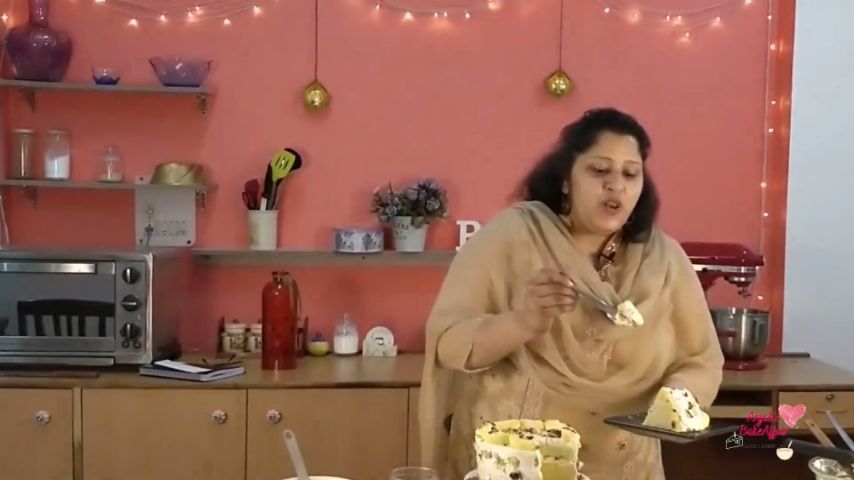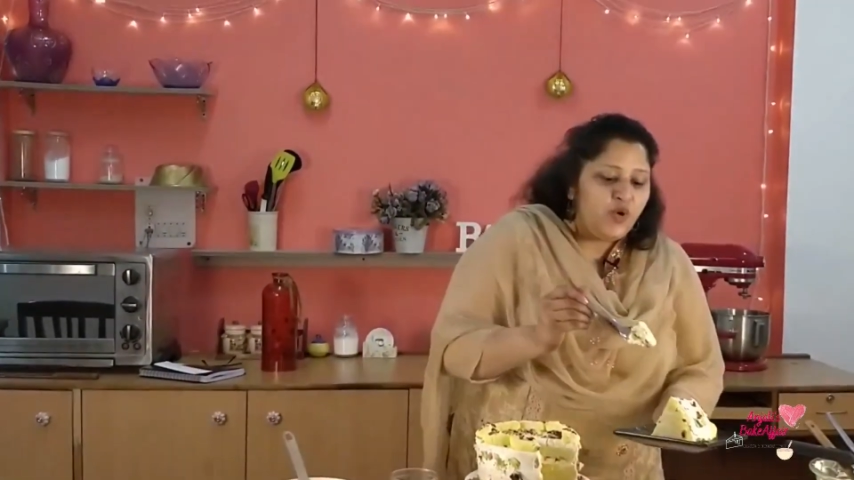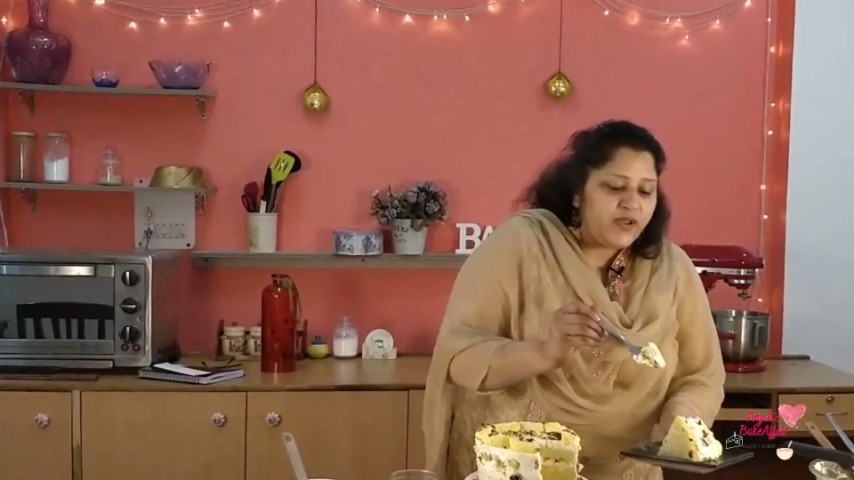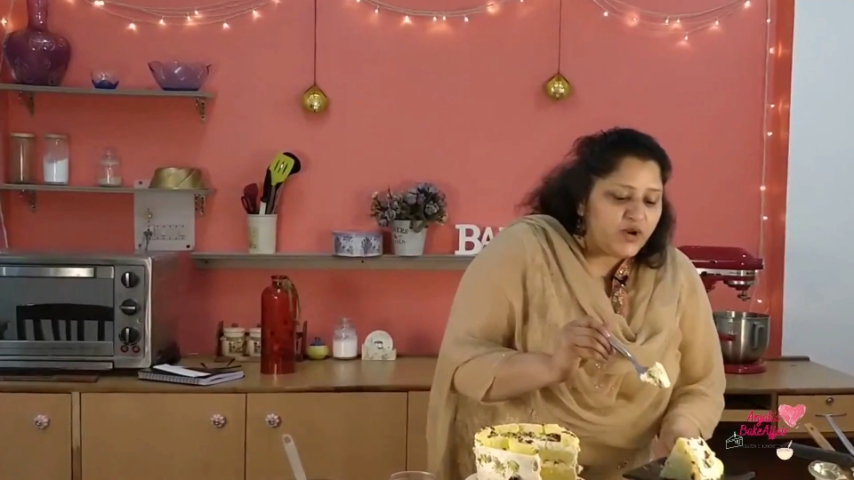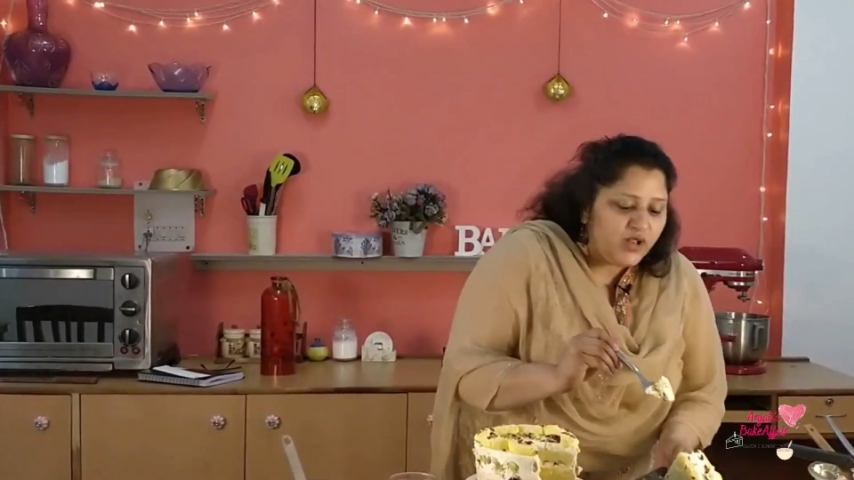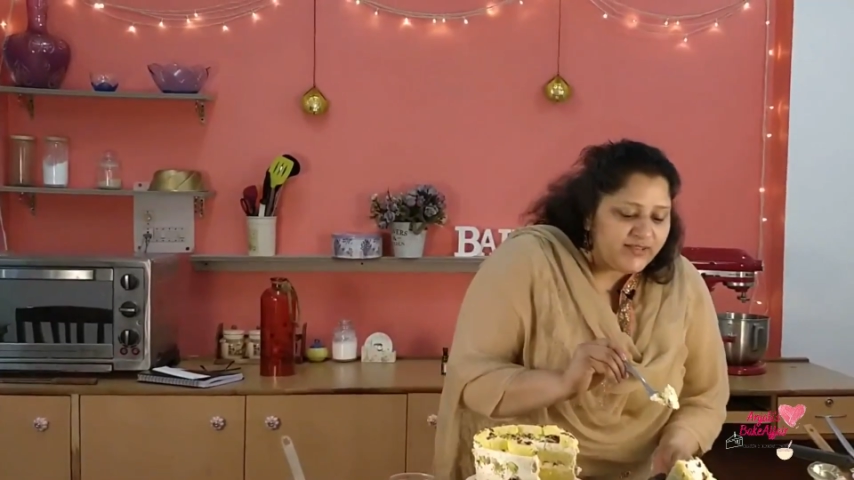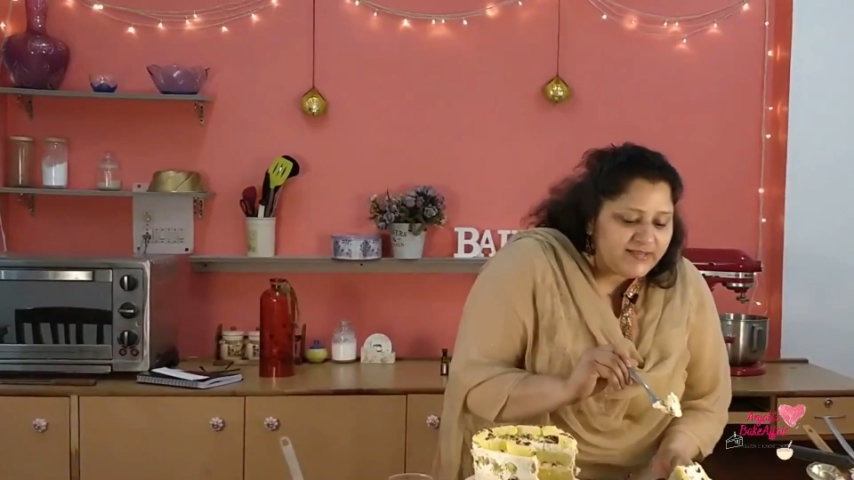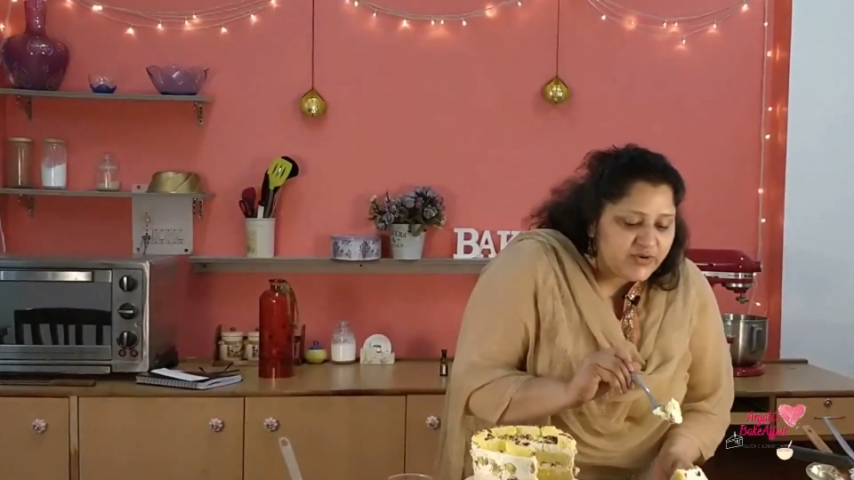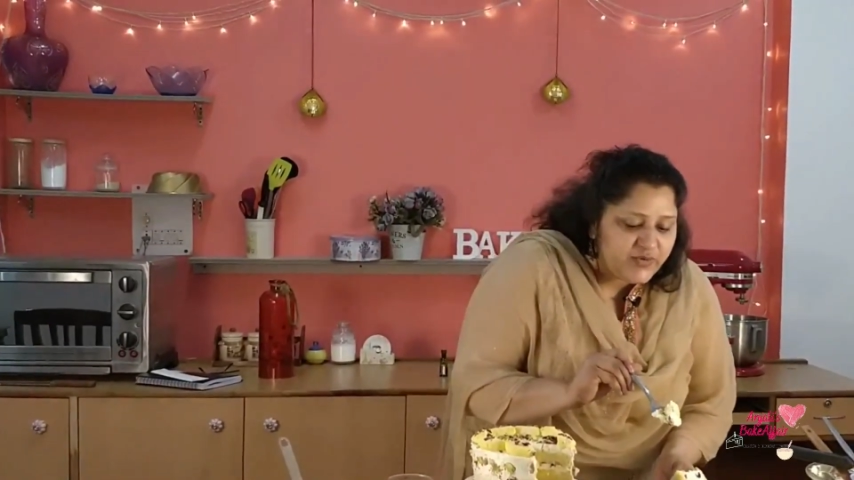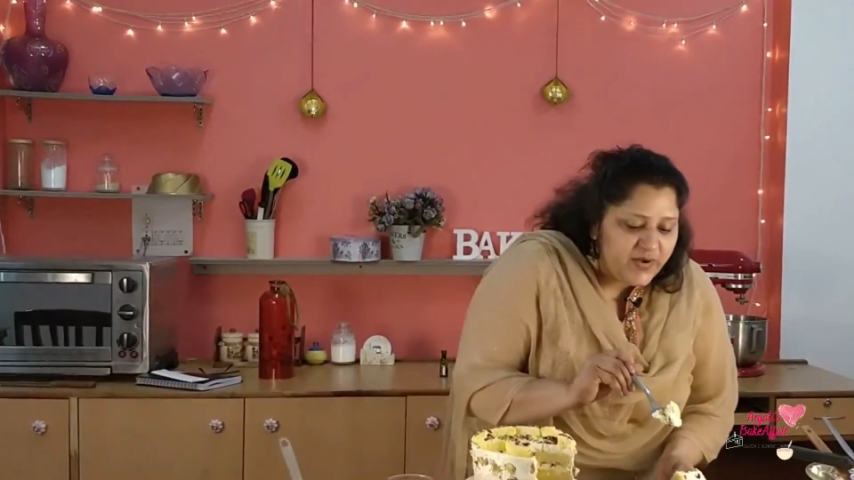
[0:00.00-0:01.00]
Look at all
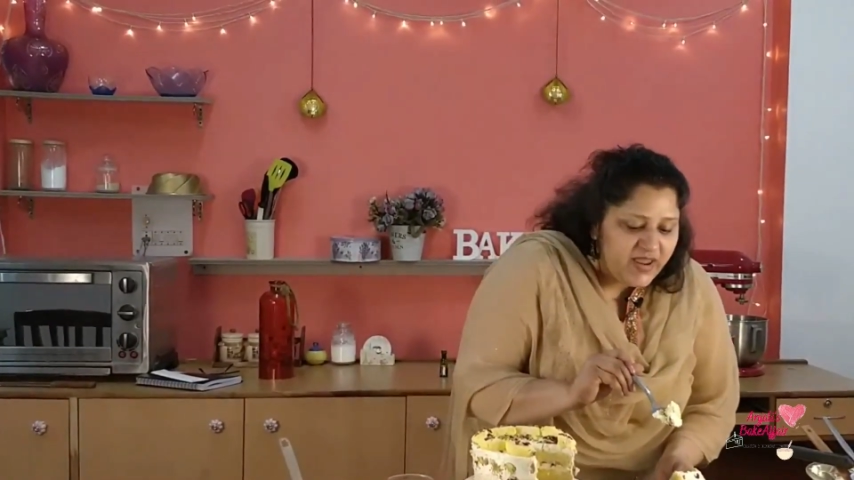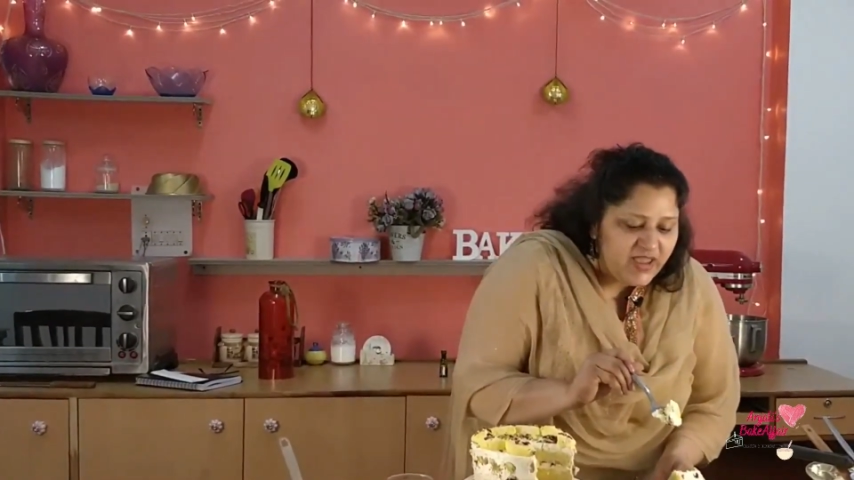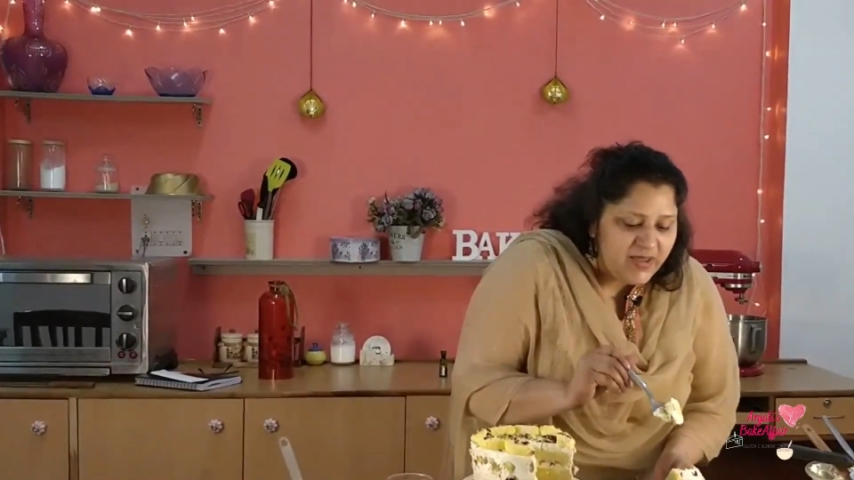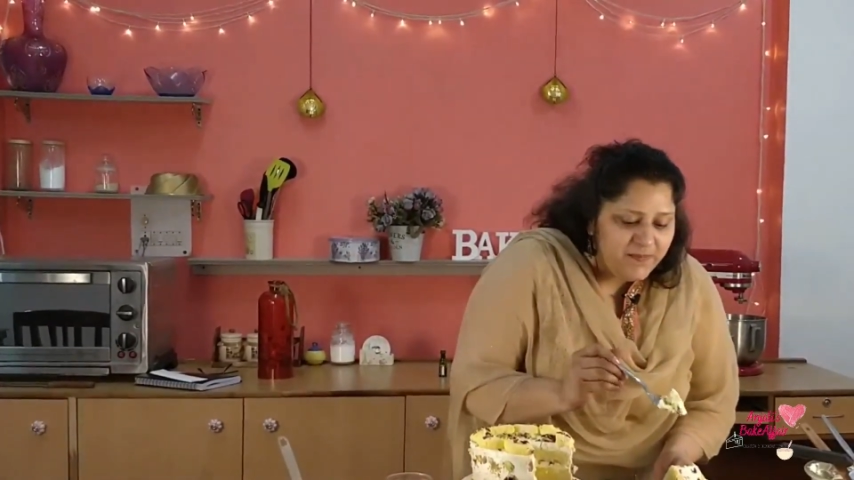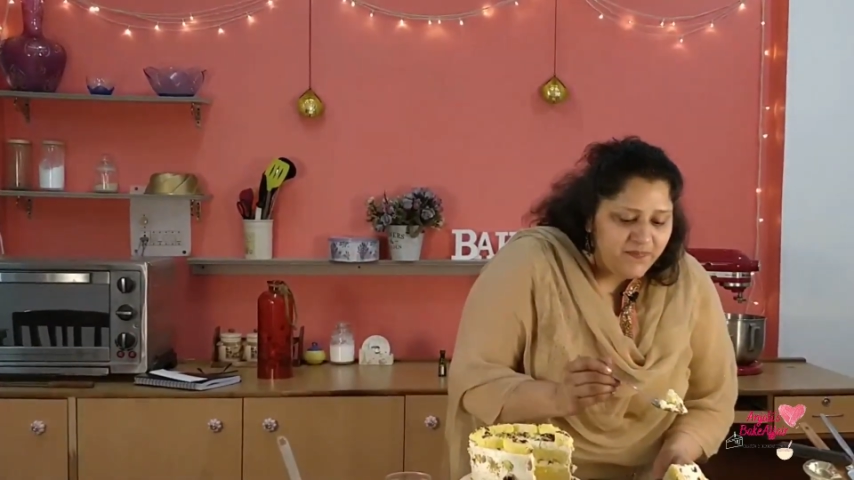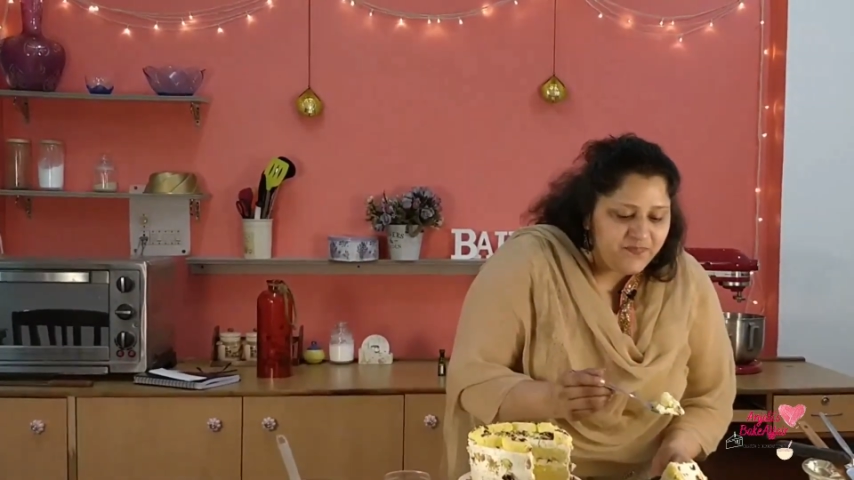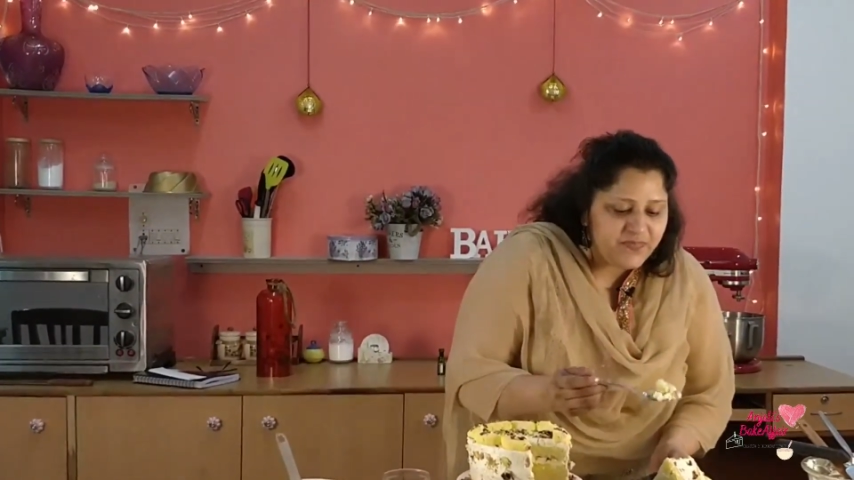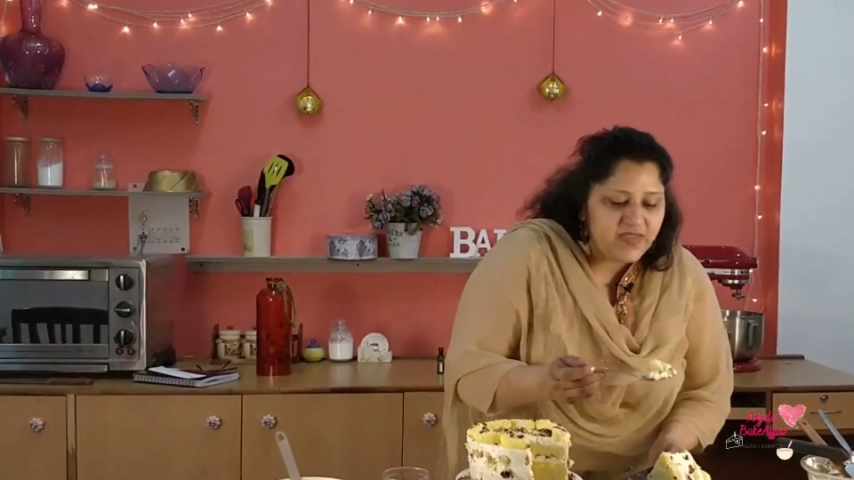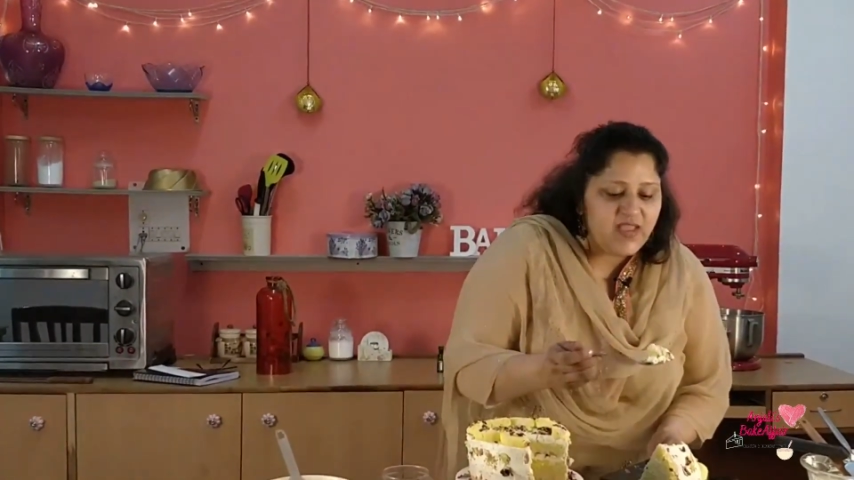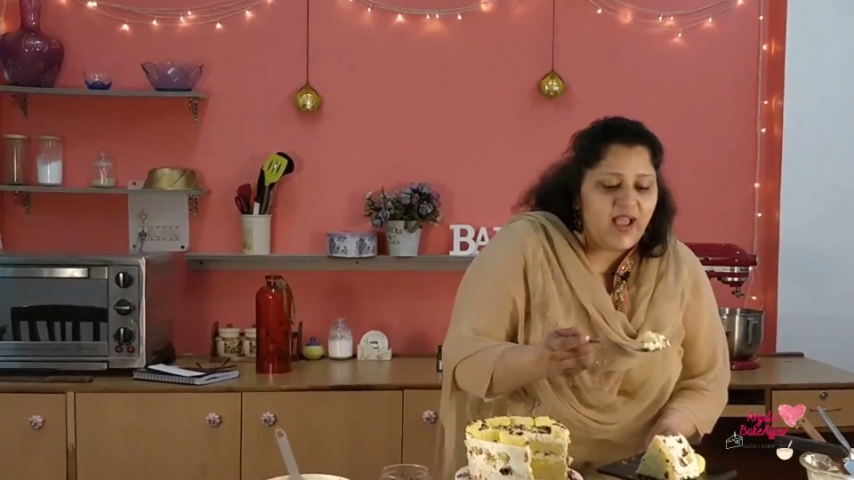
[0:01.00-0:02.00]
this cream
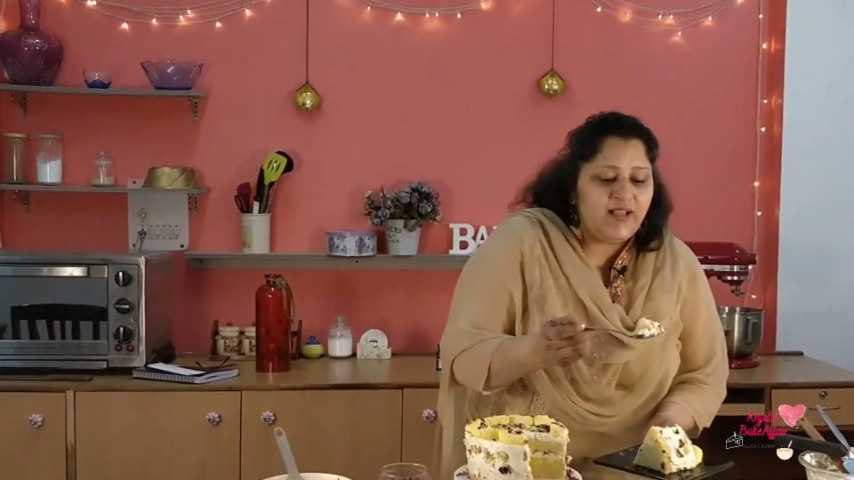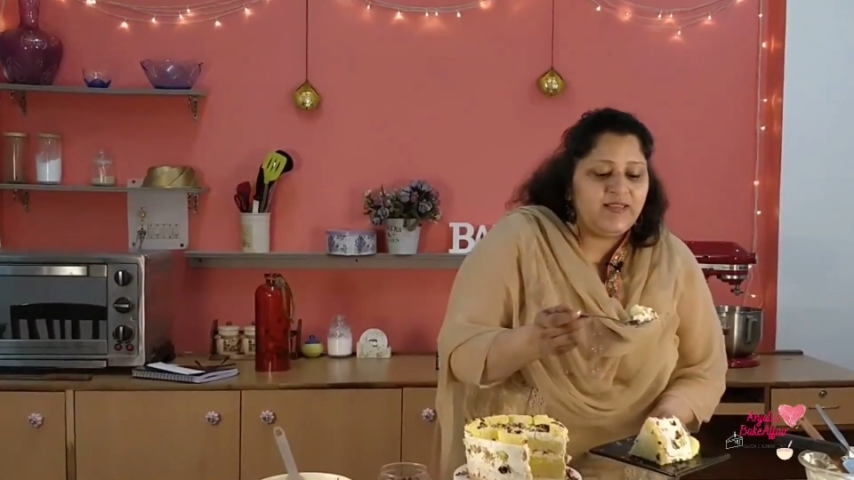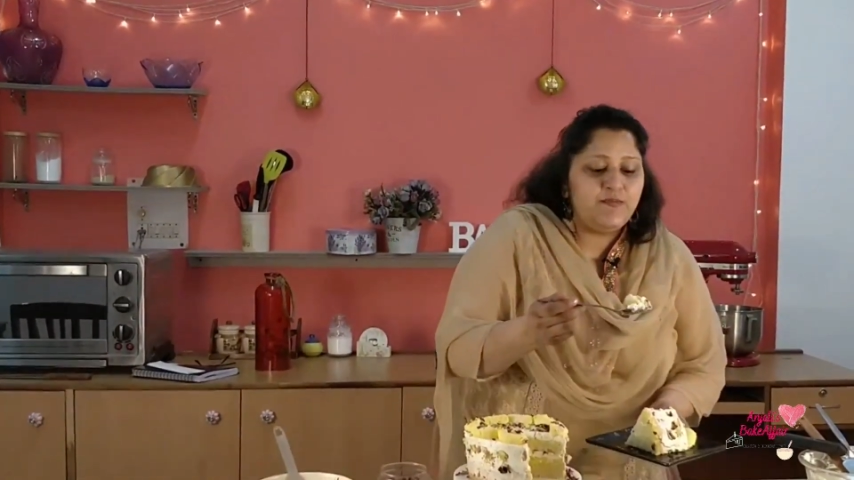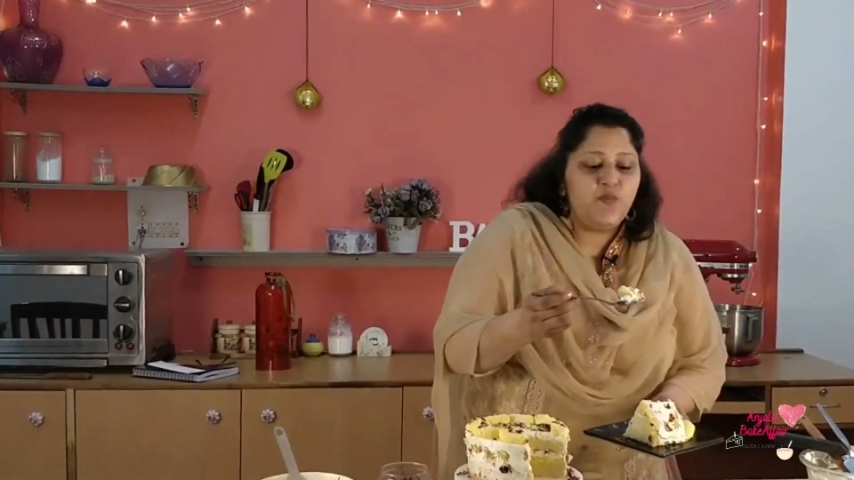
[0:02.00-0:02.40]
and the